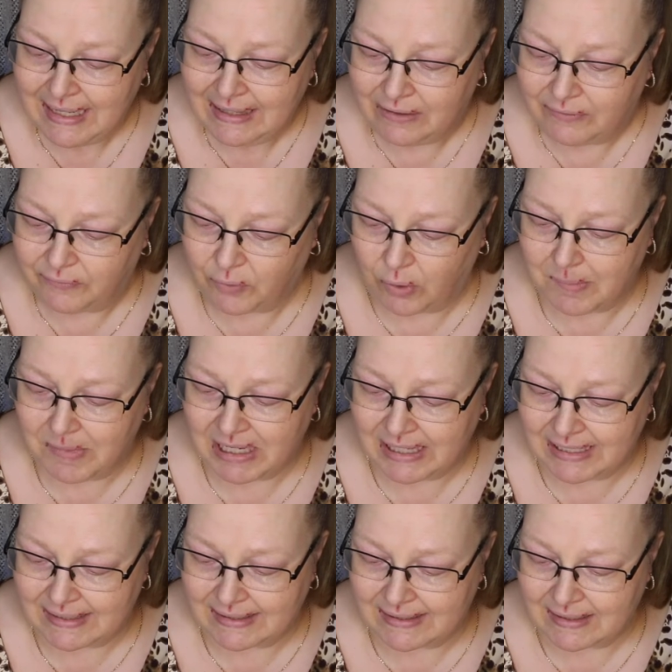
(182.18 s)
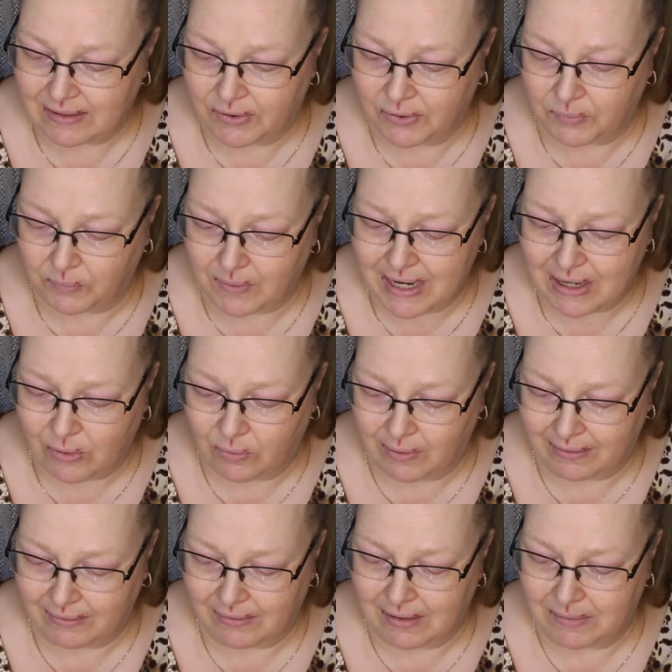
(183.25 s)
The formula's 3
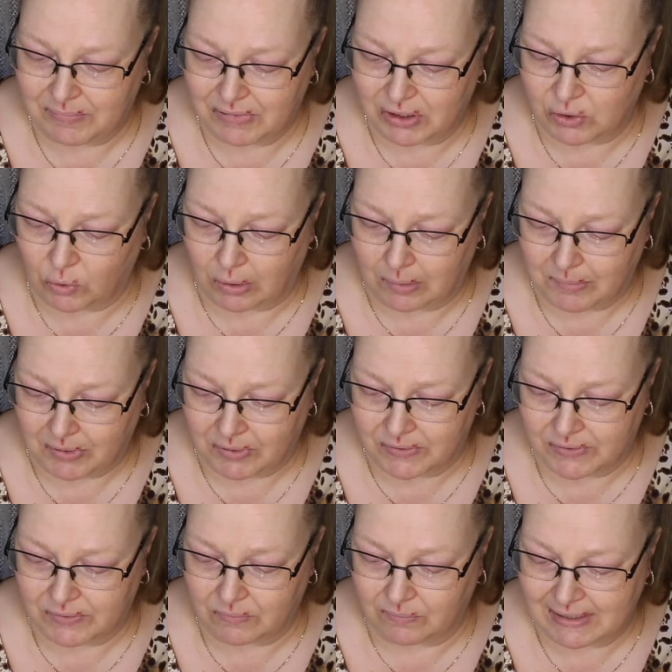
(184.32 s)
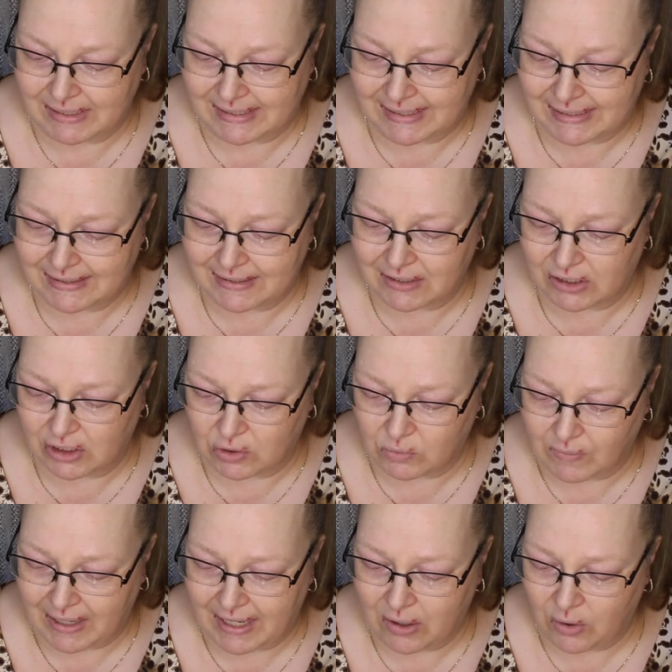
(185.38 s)
oil absorbers resist
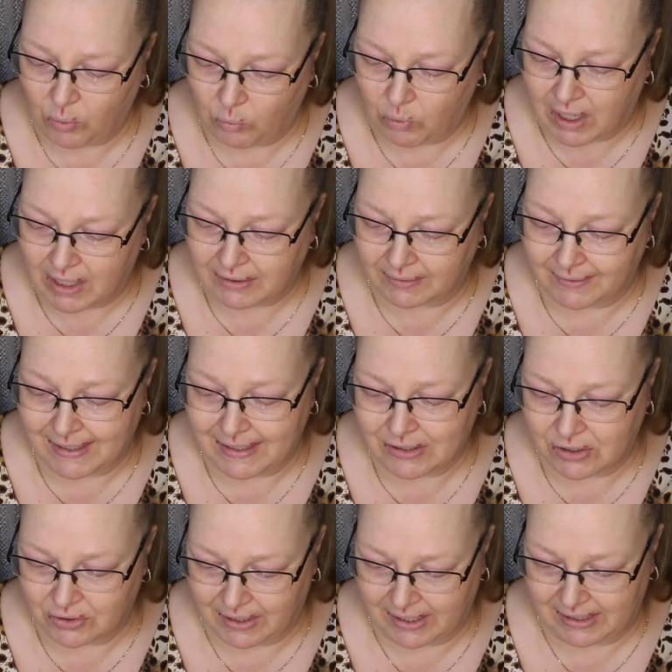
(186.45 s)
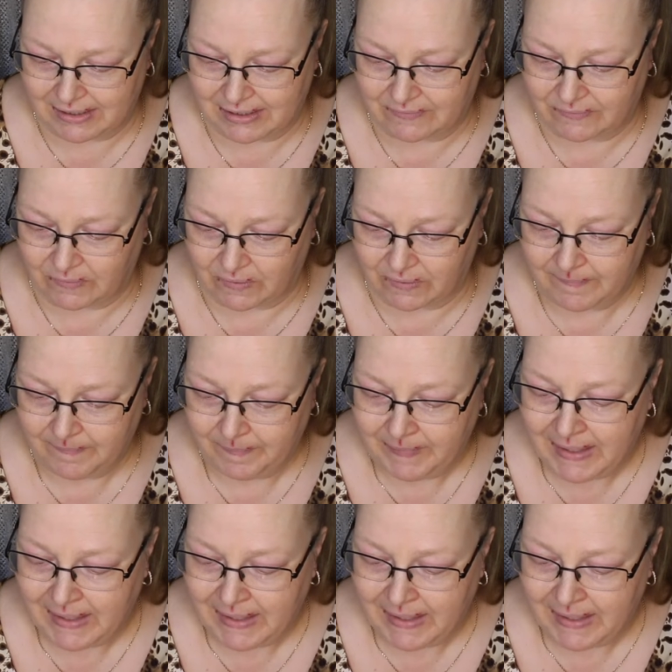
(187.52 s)
sweat, water, and transfer.